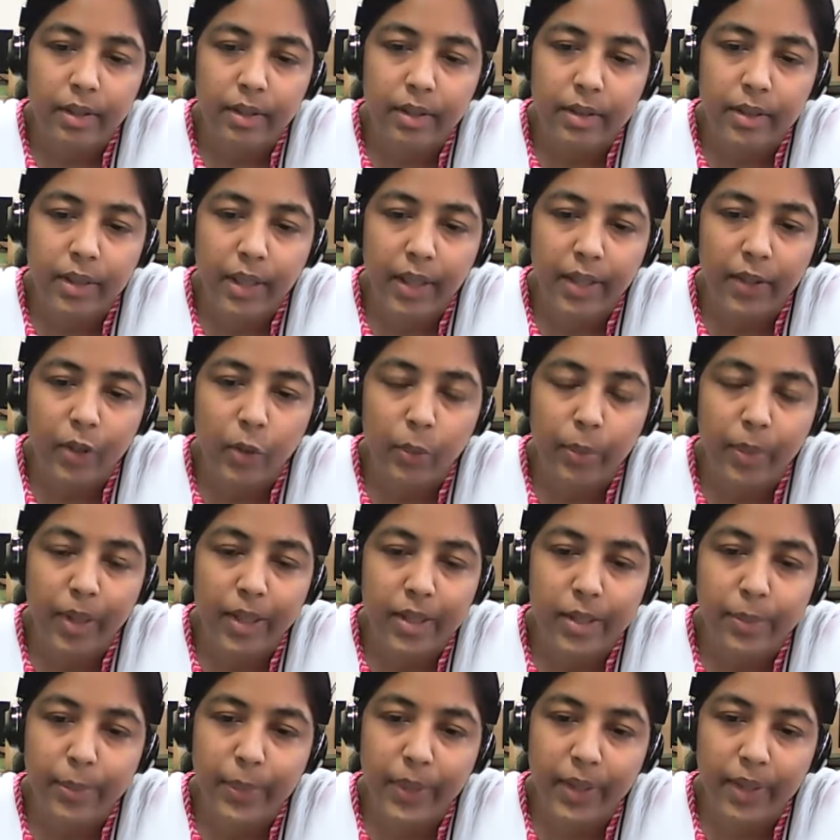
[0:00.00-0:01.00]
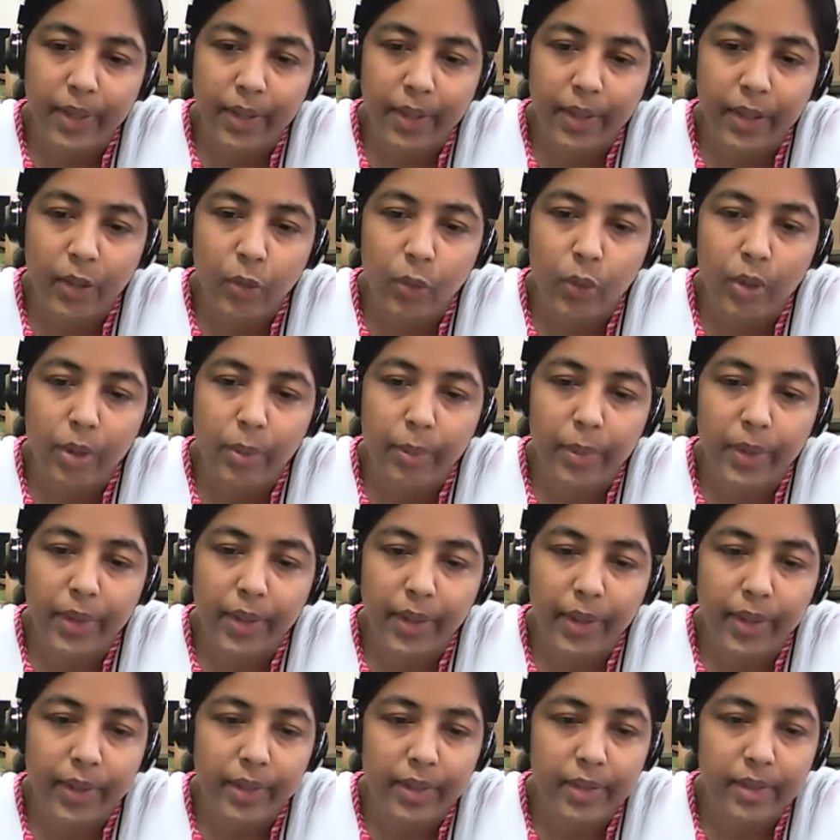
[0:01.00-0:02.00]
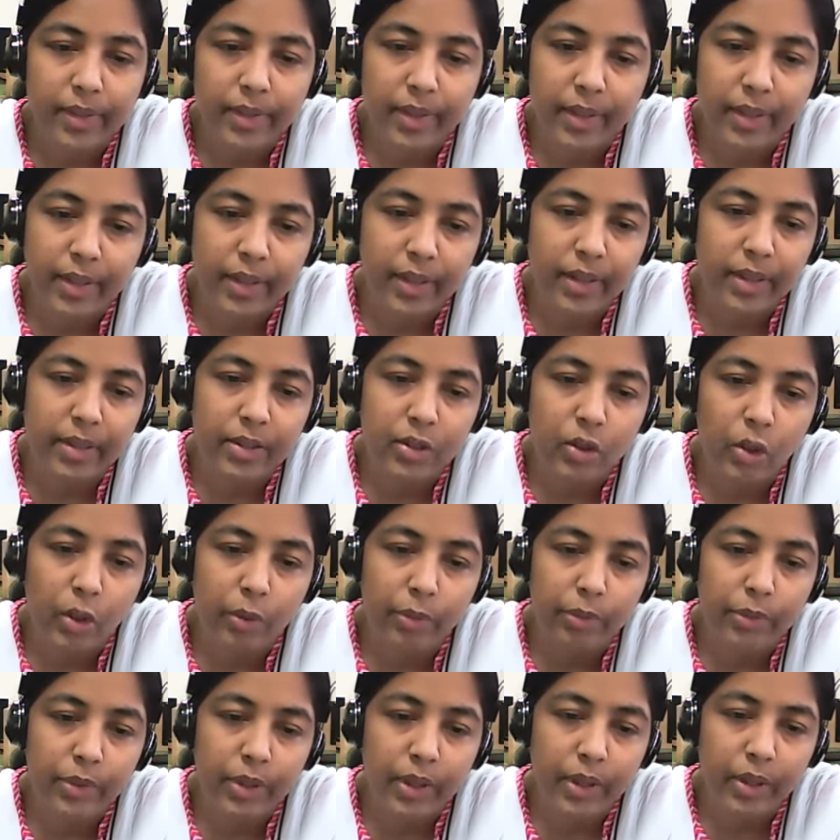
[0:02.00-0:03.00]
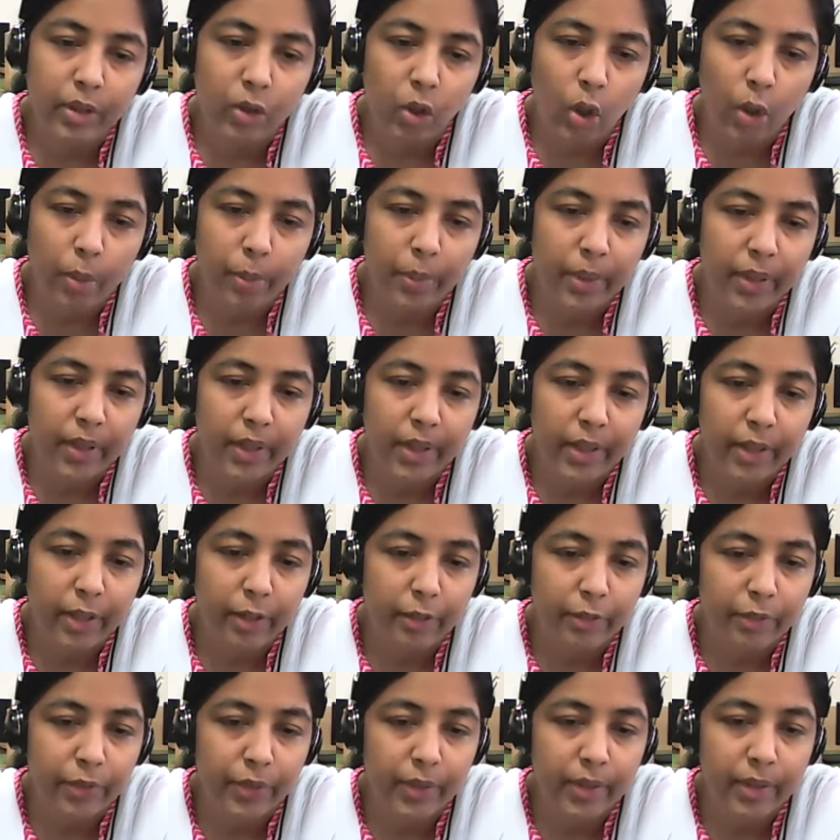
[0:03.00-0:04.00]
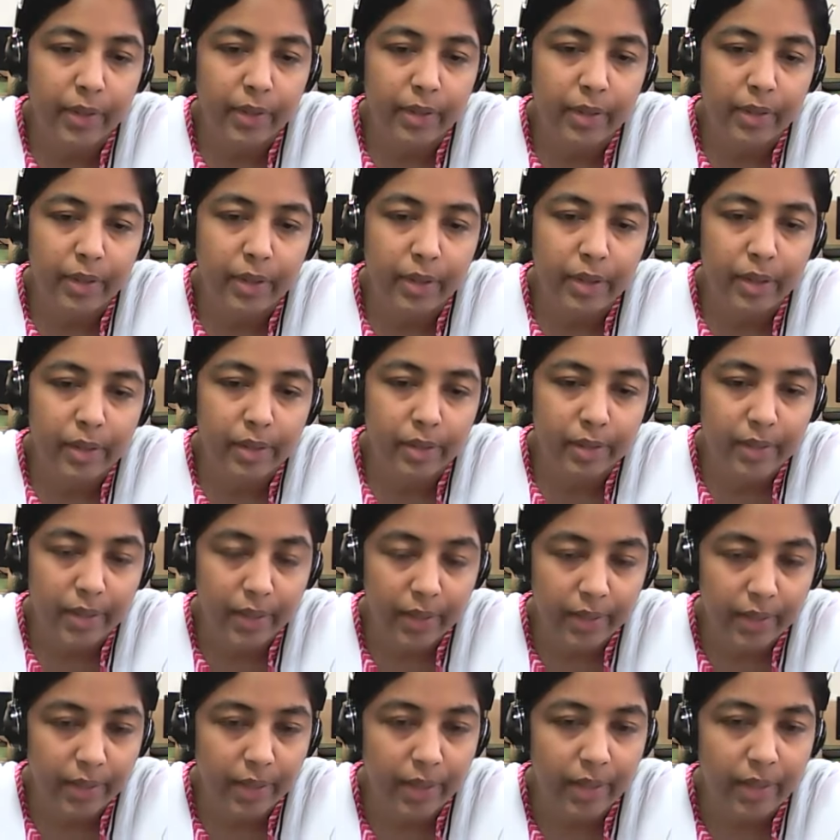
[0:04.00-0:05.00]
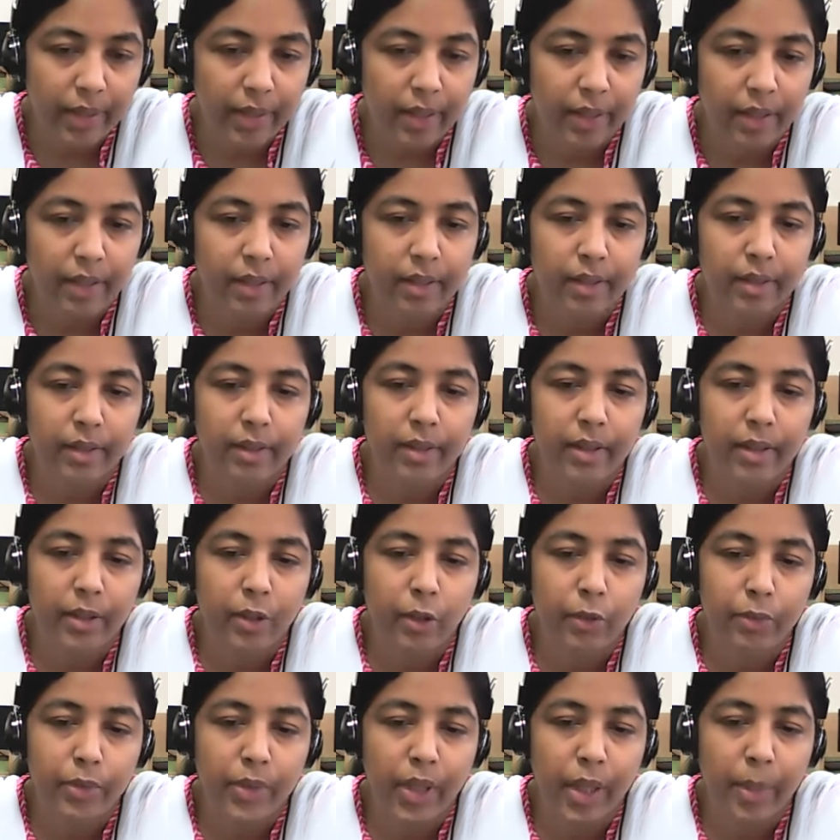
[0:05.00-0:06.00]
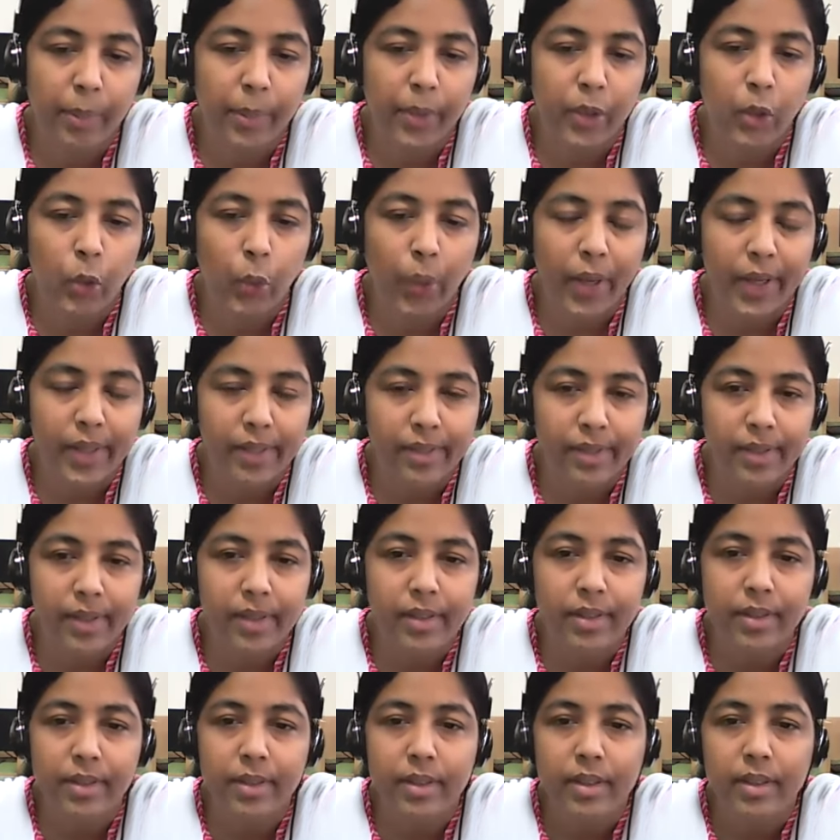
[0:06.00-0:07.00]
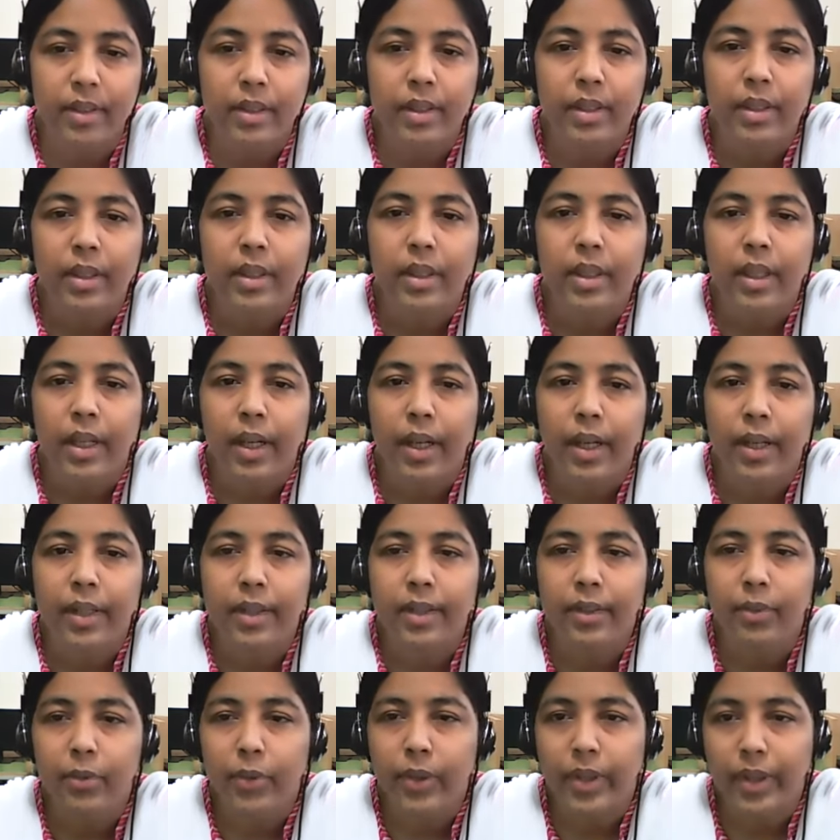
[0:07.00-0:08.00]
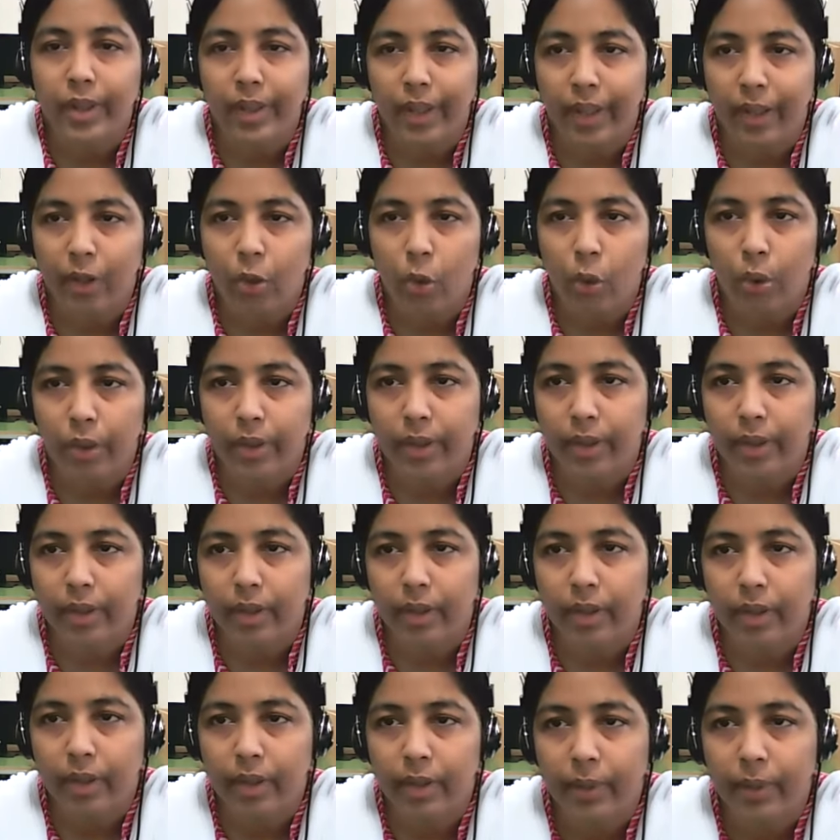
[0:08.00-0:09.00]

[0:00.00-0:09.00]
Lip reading: the endoplasmic reticulum retain the signals of the commonly referred signal layer of the amino acids and work accordingly.